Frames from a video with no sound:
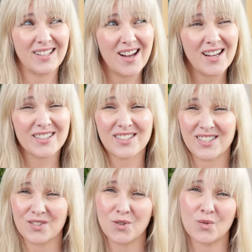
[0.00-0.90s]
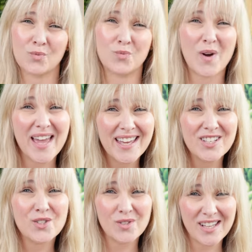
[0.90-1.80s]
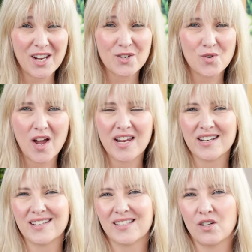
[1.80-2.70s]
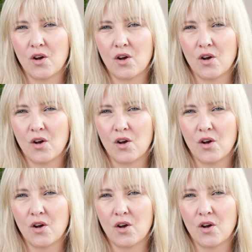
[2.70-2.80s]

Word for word: not so red due to that dryness and